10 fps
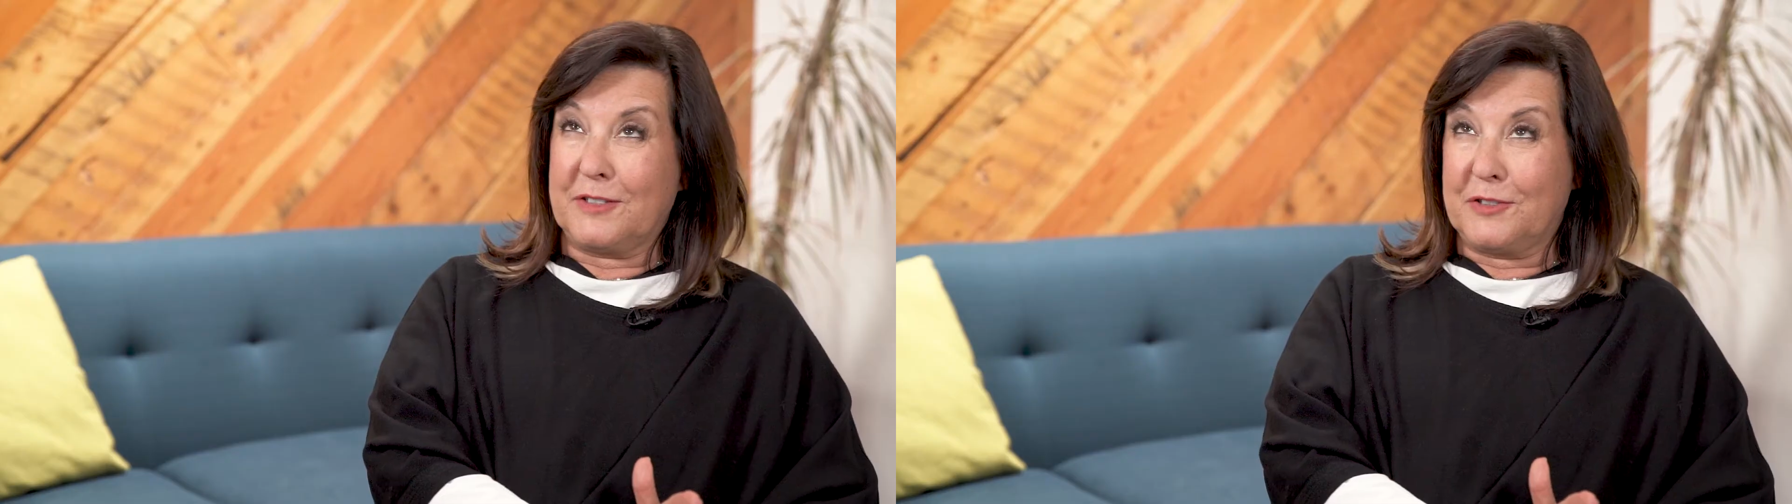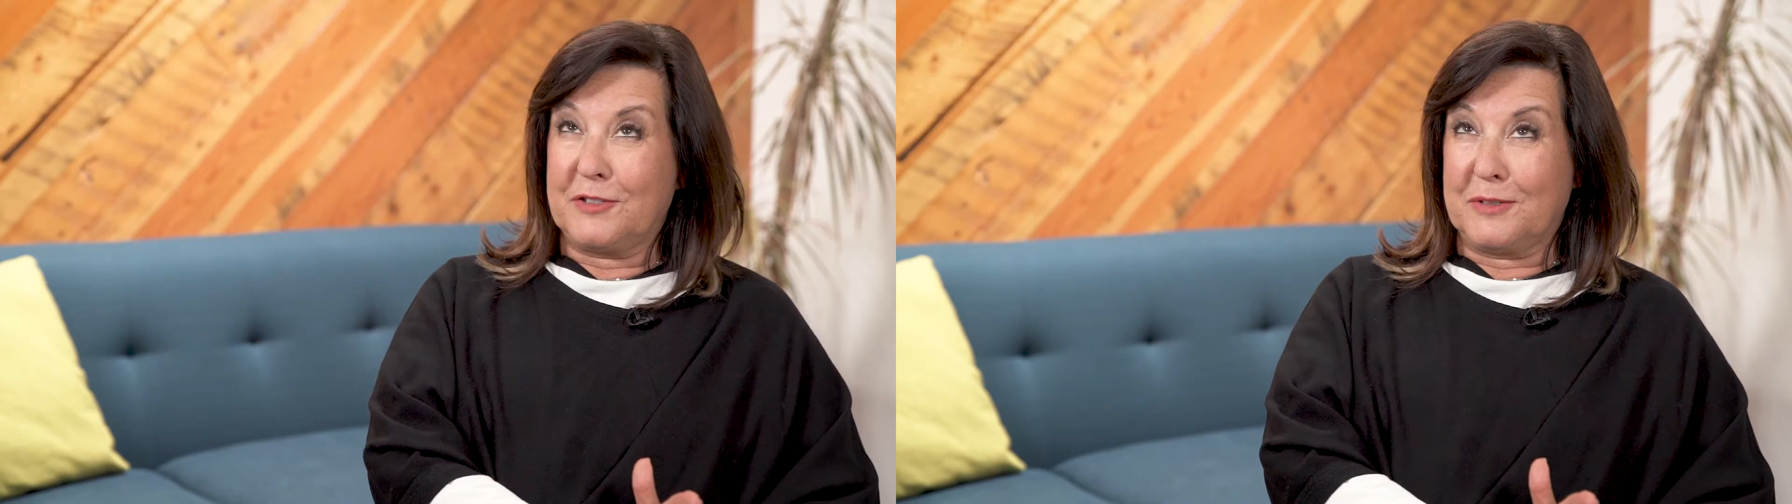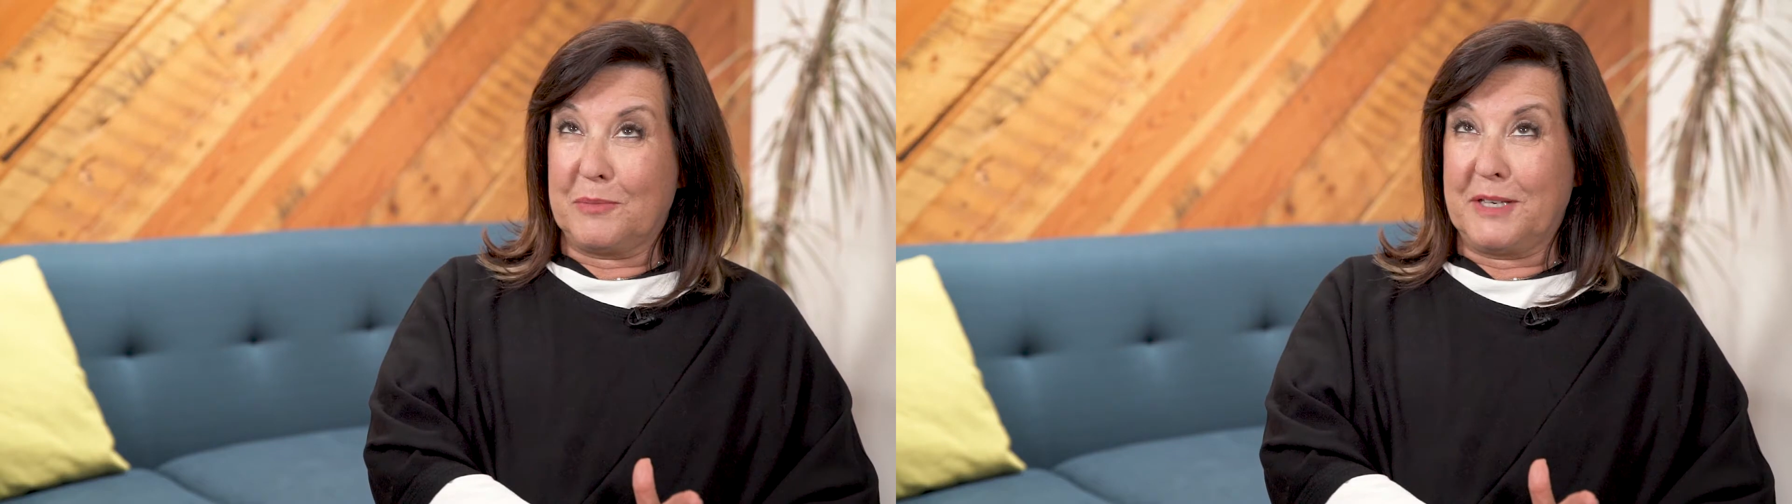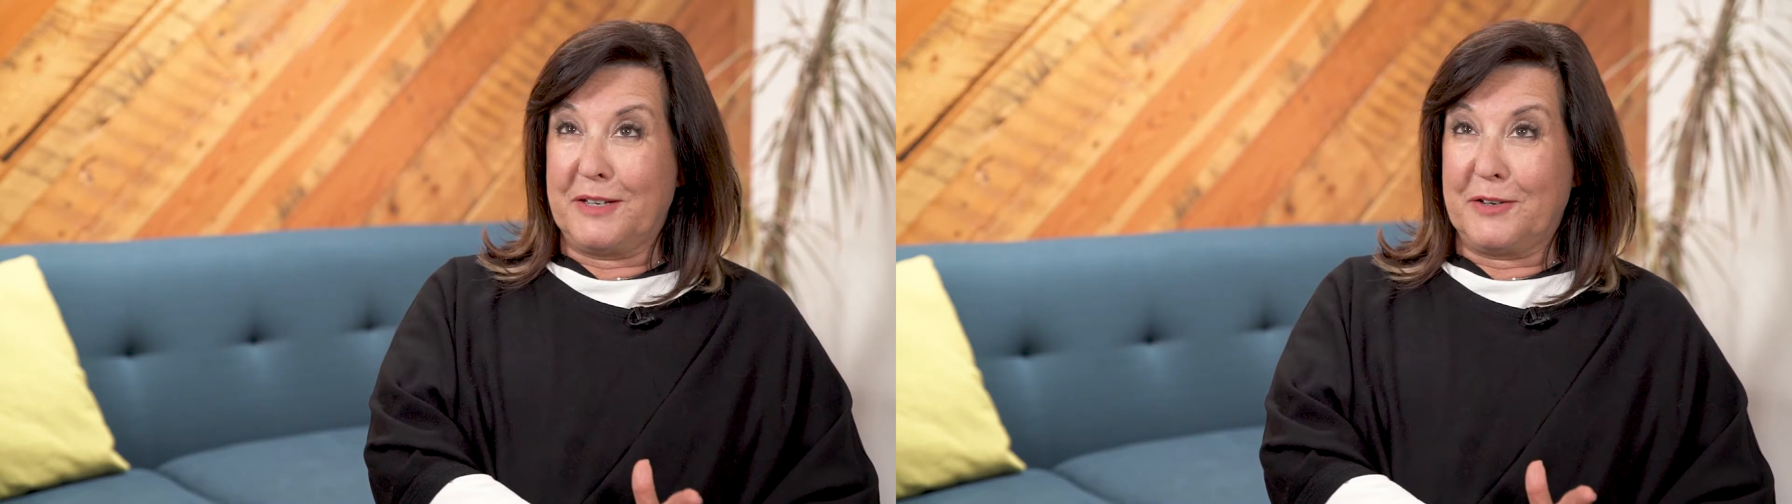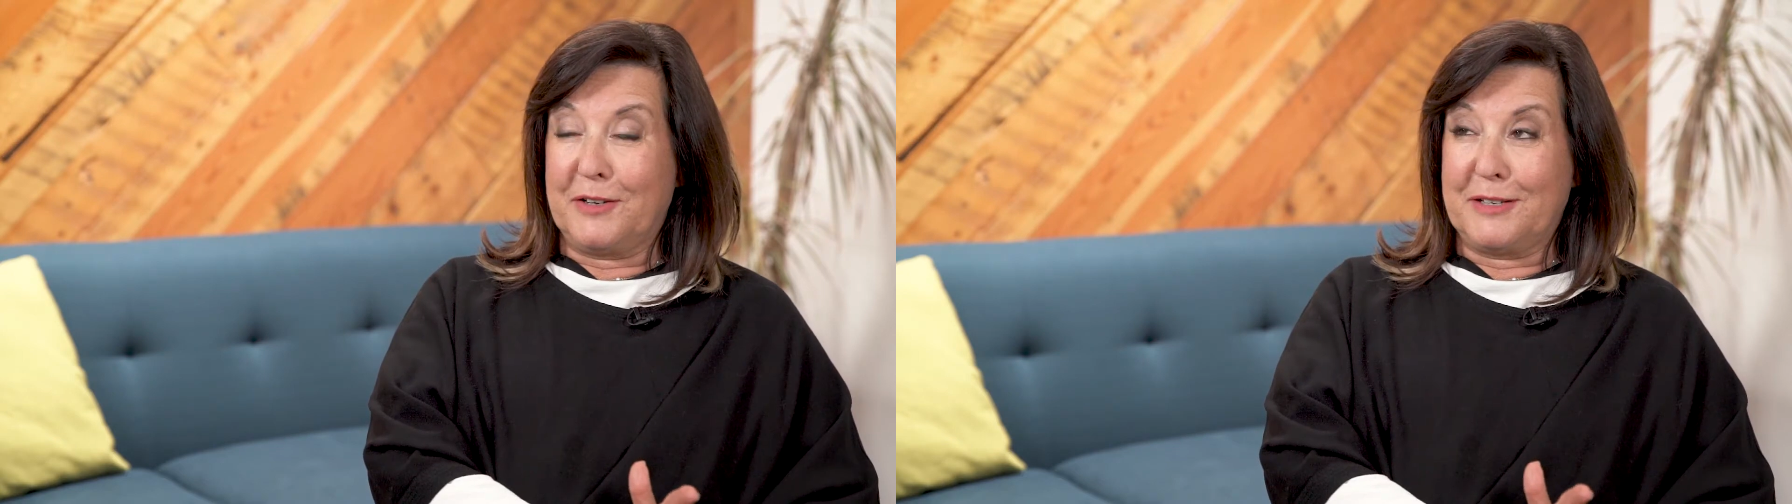stitches in my
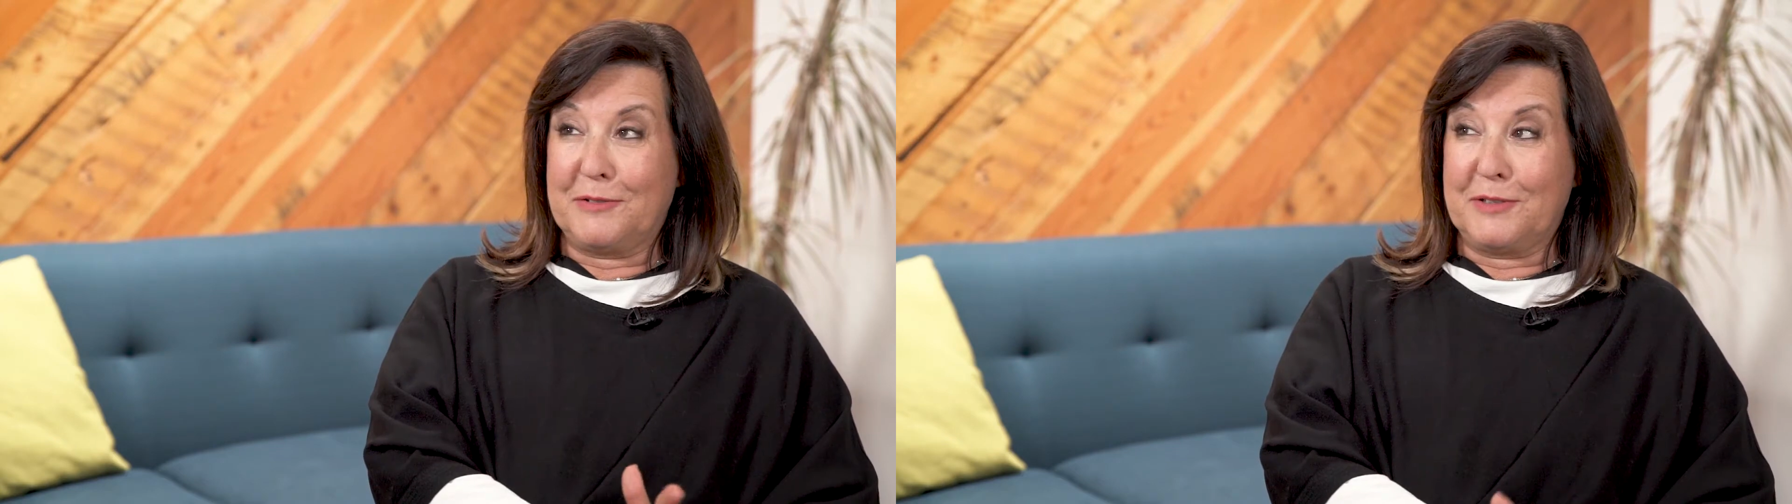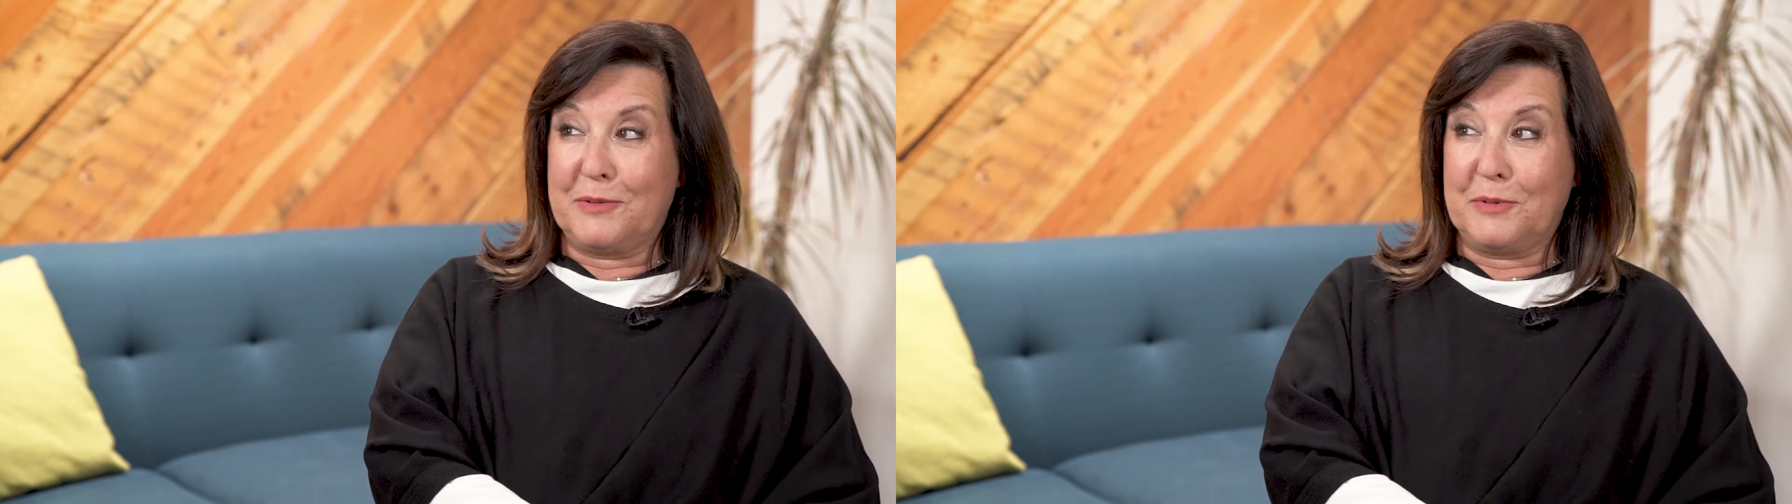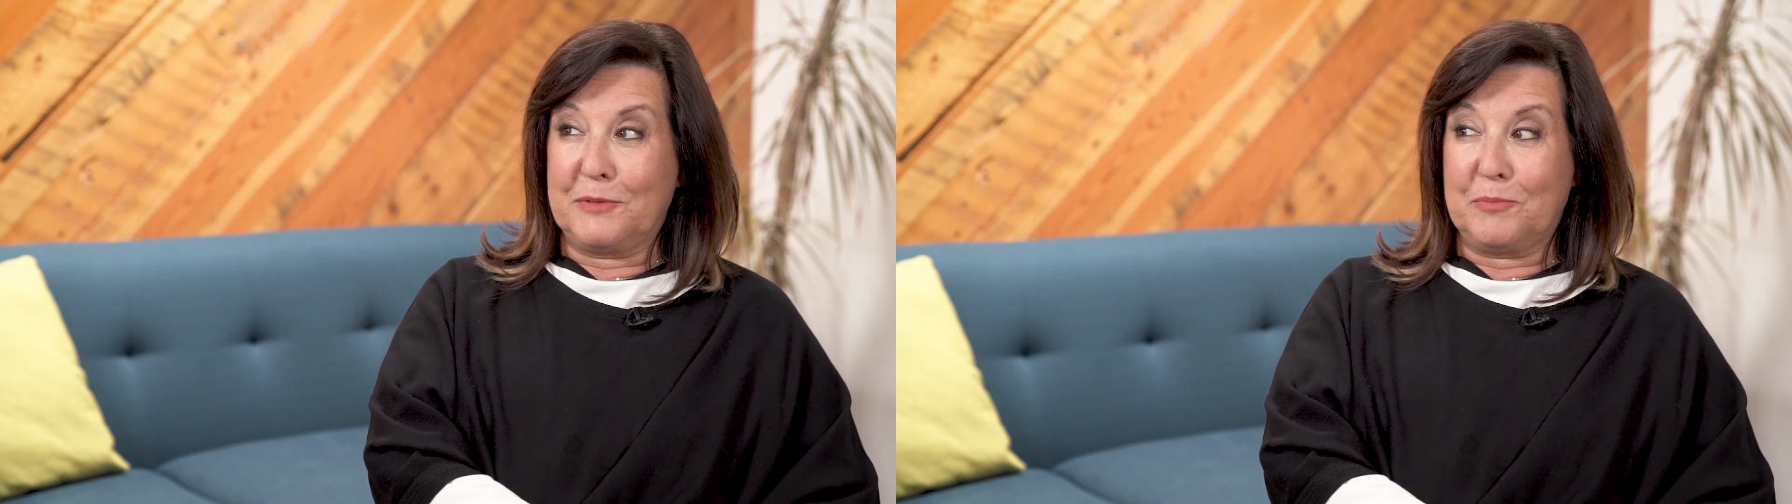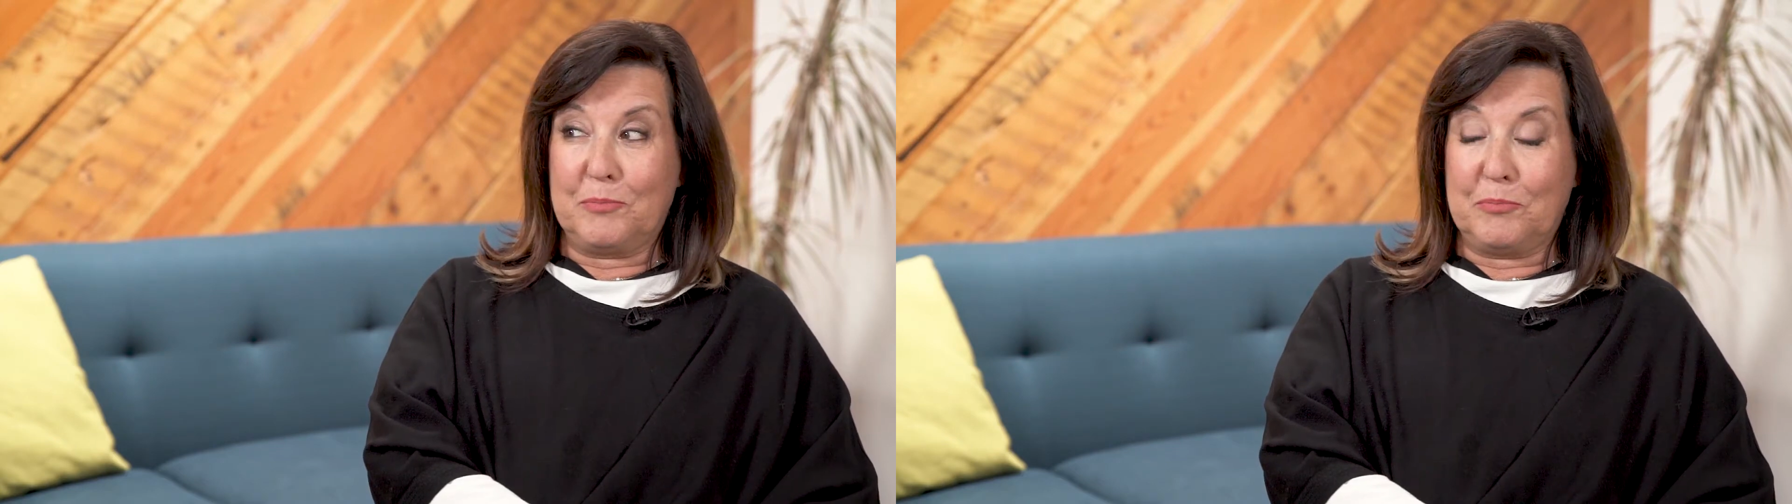ear, and it was